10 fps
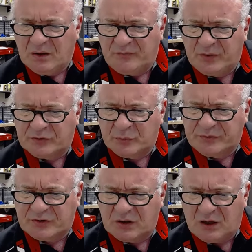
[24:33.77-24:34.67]
Filter
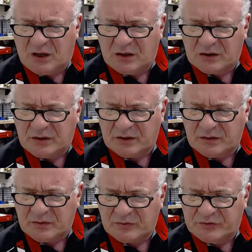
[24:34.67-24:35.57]
was clogged,
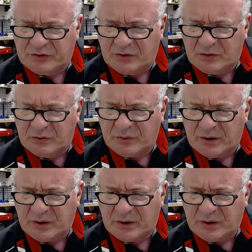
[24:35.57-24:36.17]
so